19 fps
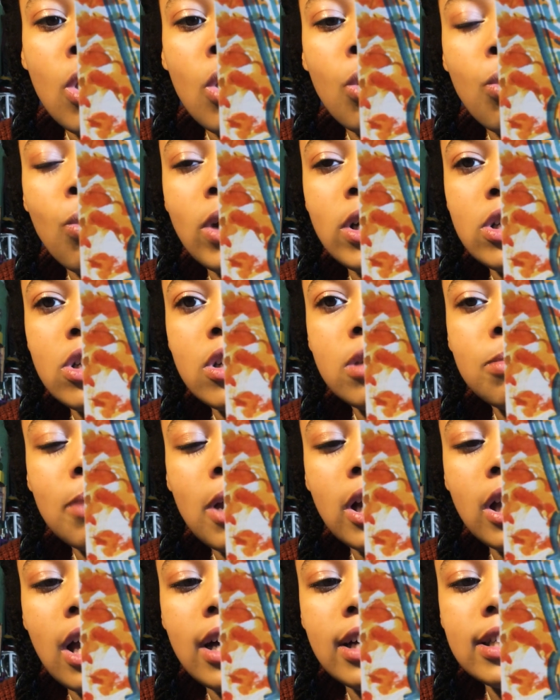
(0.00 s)
Quenches my
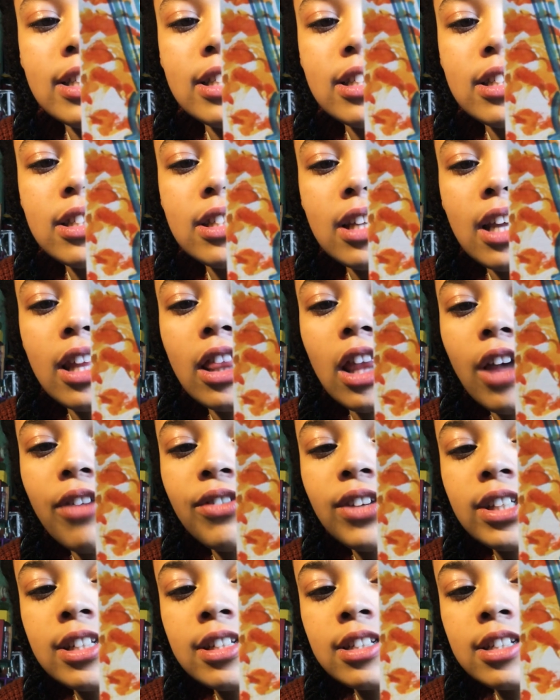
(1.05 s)
lust, and
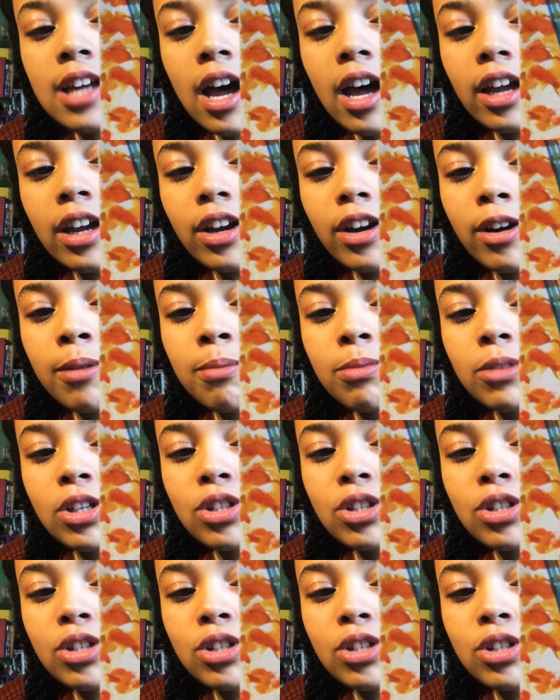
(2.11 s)
loving desire